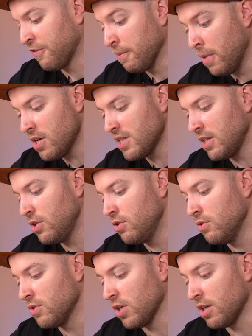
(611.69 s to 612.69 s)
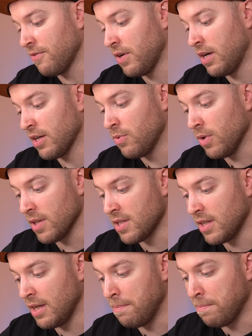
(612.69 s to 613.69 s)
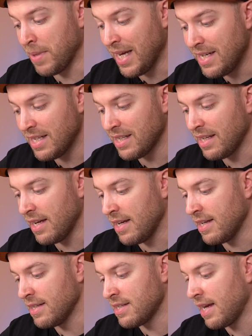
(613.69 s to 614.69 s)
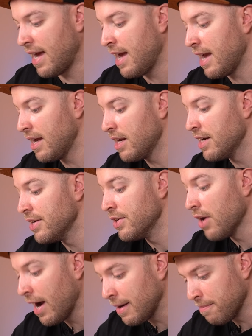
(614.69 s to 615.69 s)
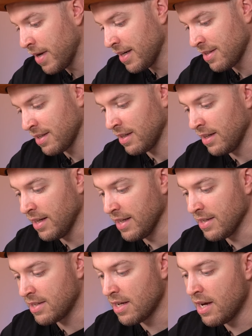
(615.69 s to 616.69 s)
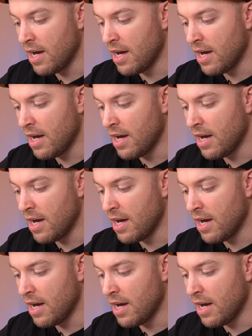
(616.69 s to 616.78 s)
the markers that you use aren't of a high quality, blending is a nightmare to say the least.